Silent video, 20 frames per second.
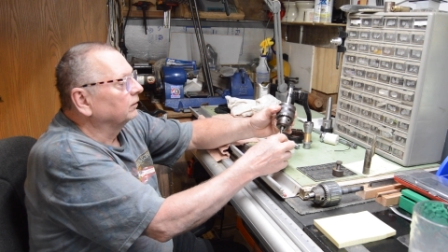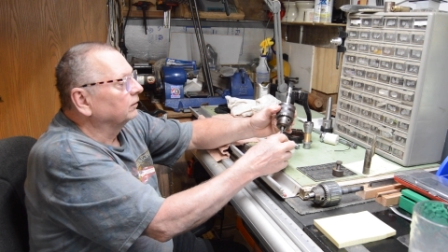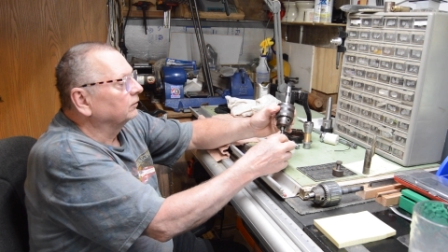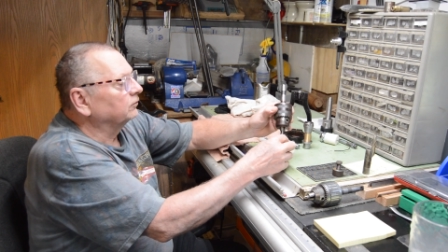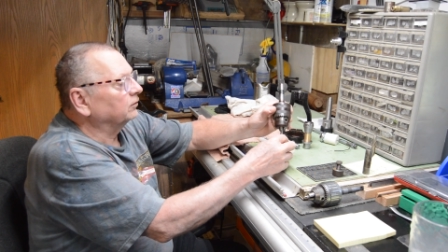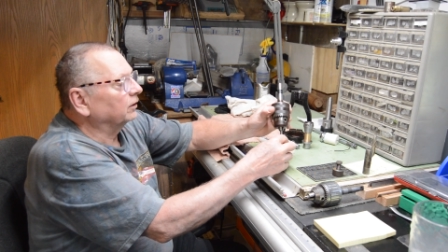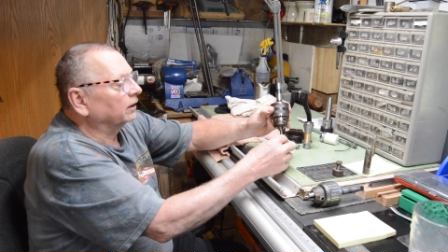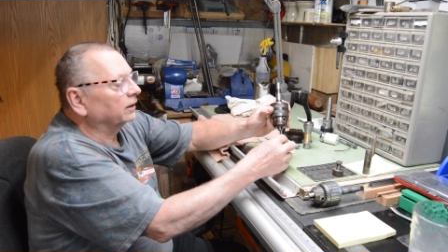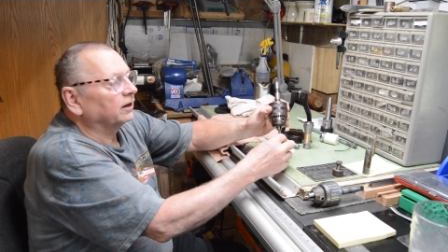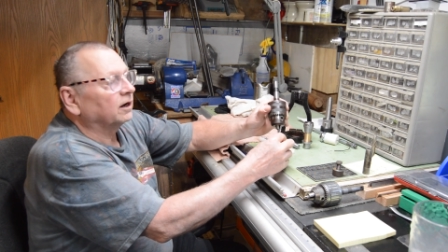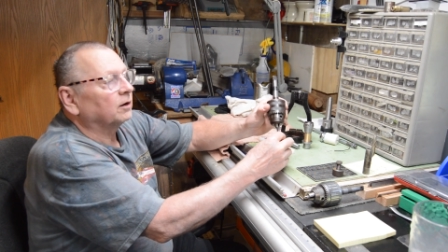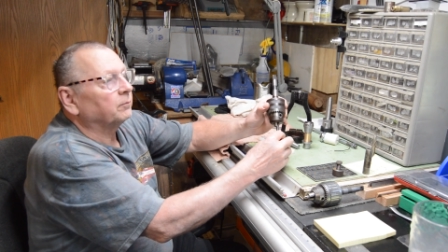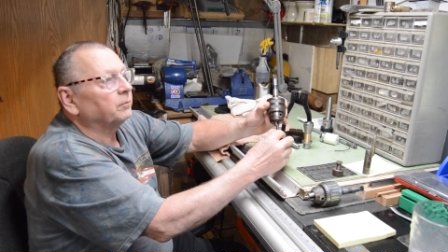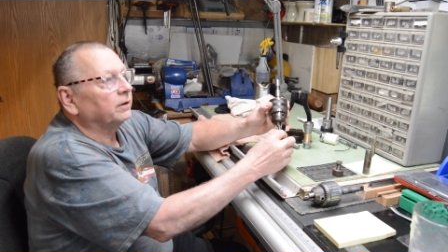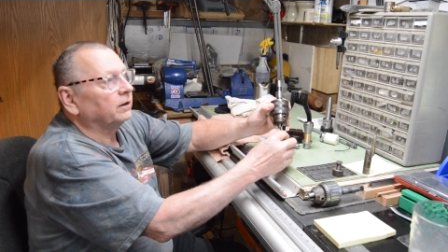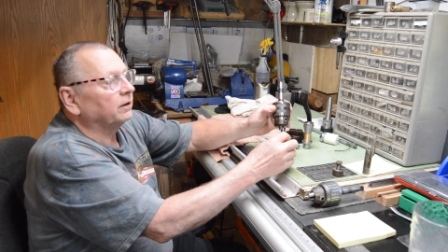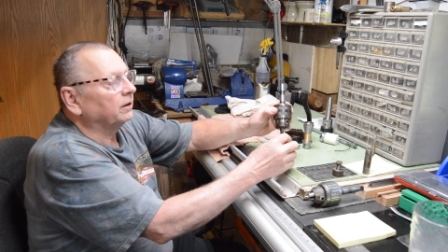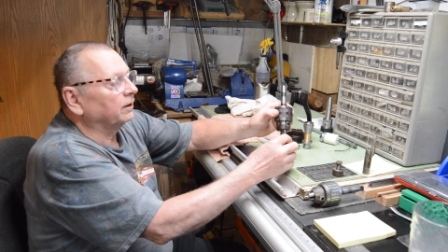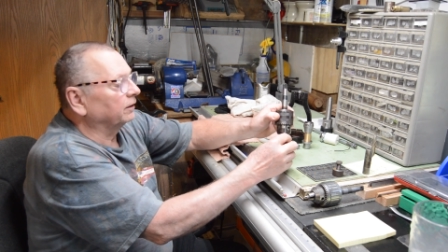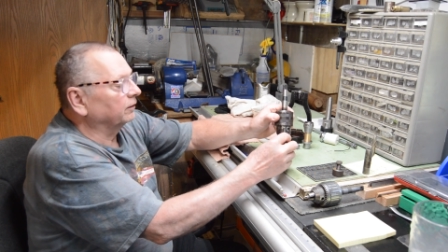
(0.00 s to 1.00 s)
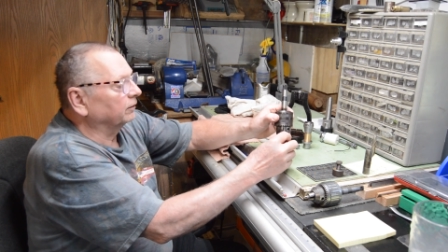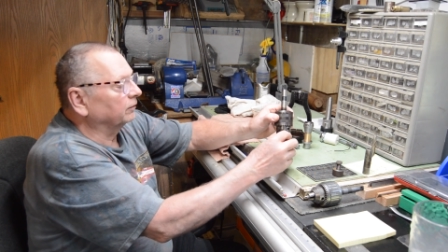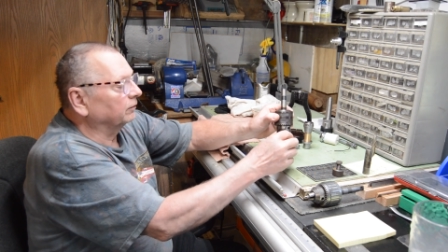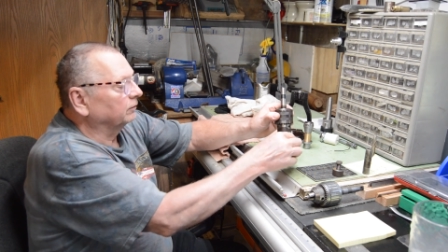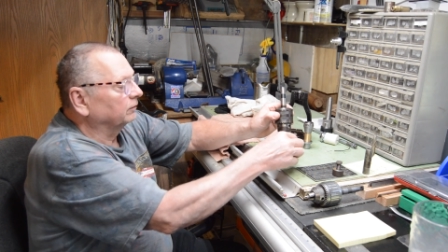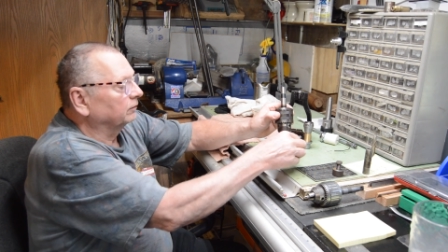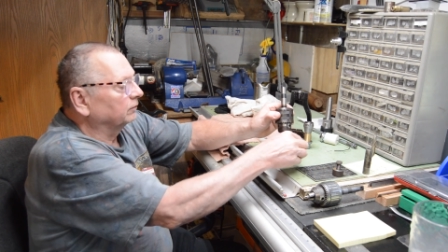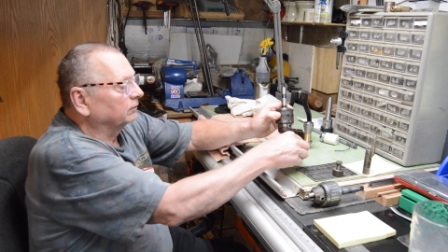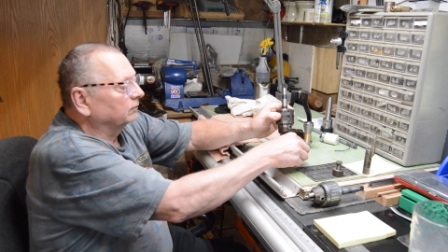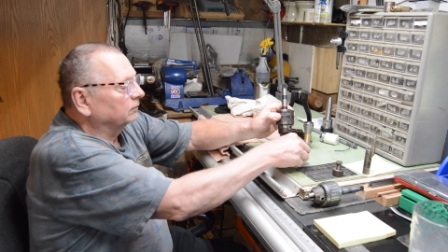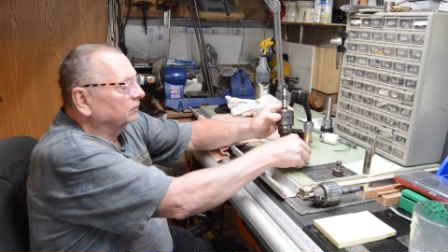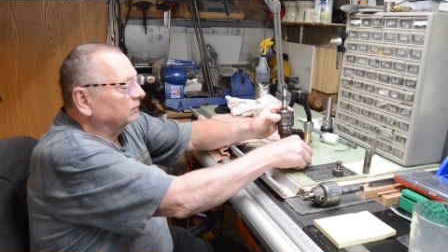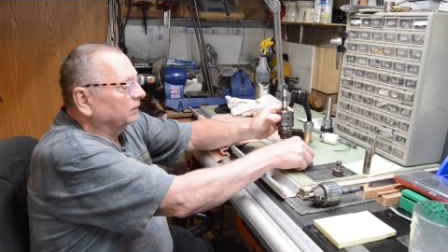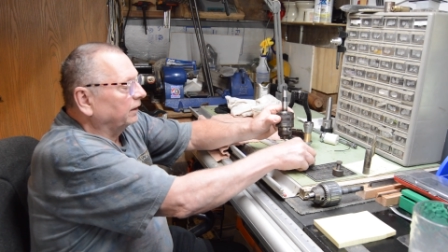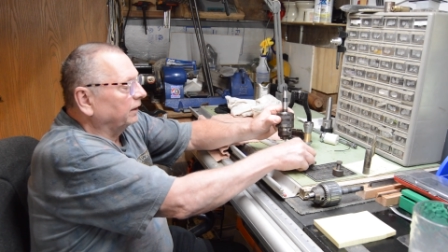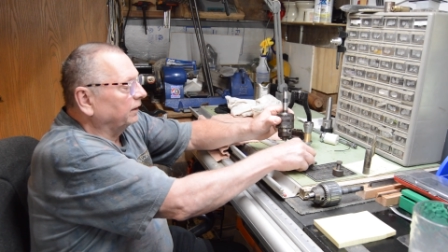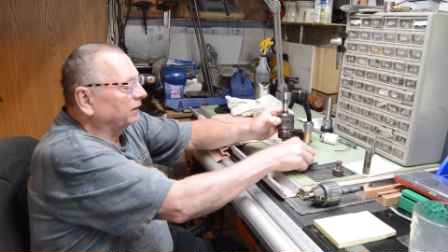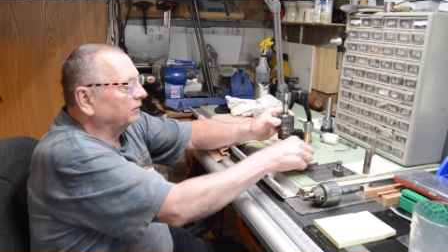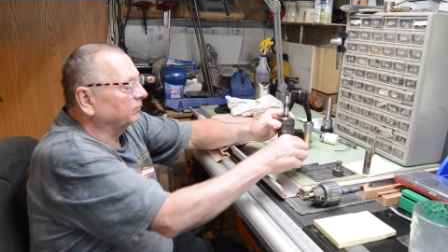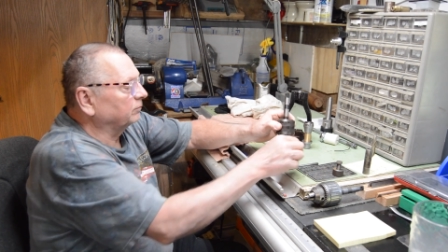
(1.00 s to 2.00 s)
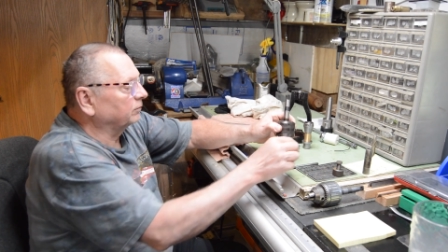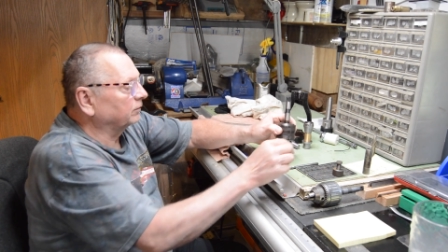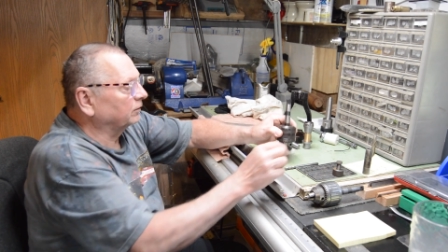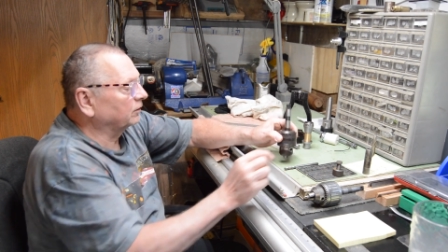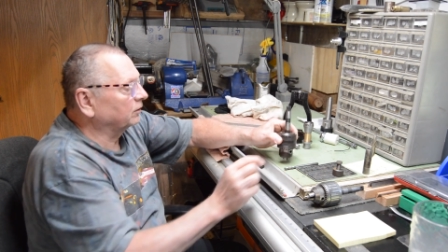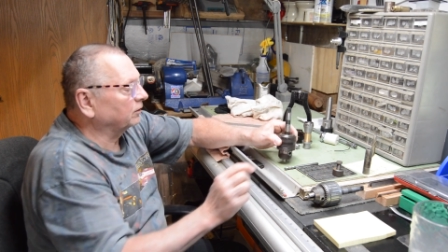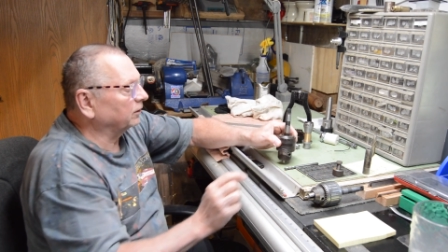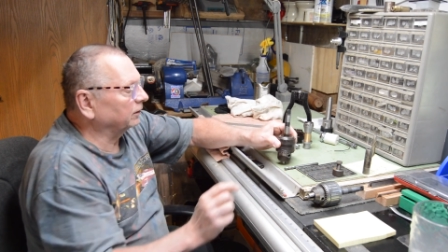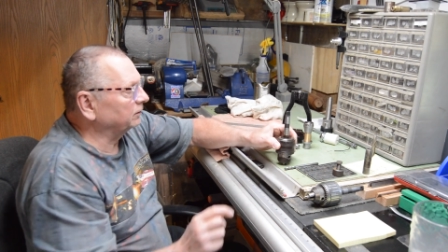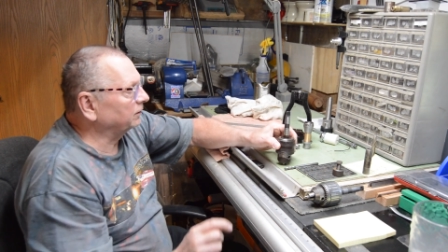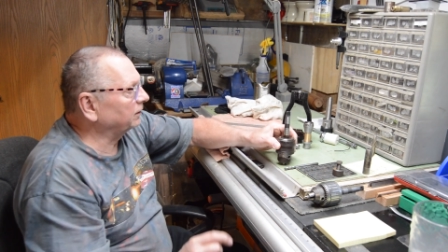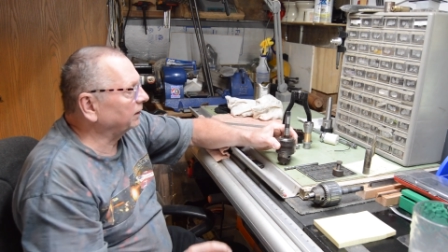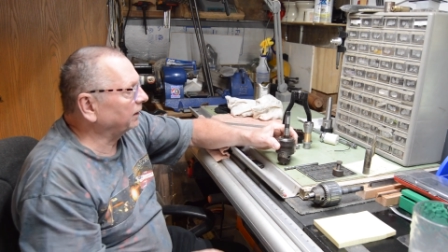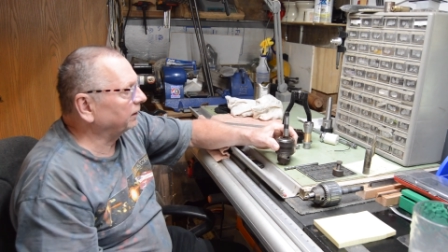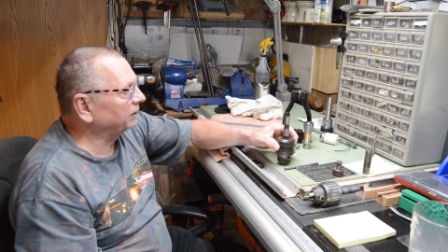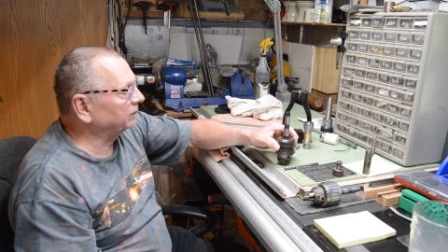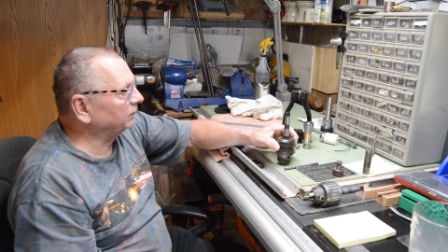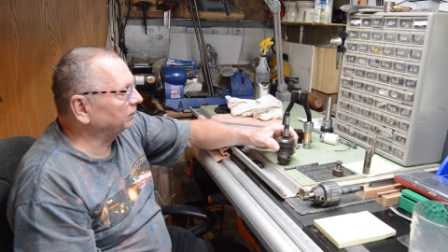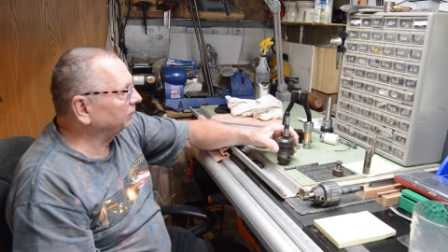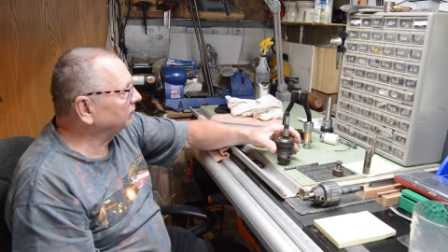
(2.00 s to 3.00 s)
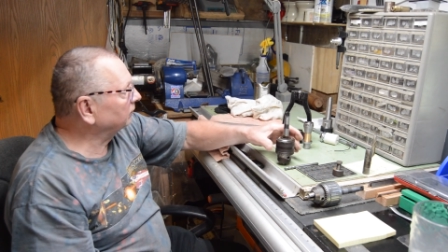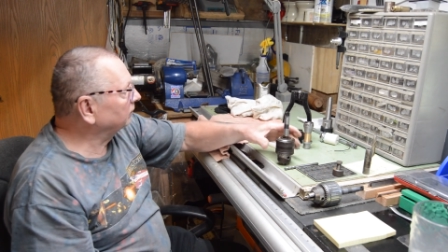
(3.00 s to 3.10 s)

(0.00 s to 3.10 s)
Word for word: chuck it up in there, and cut that,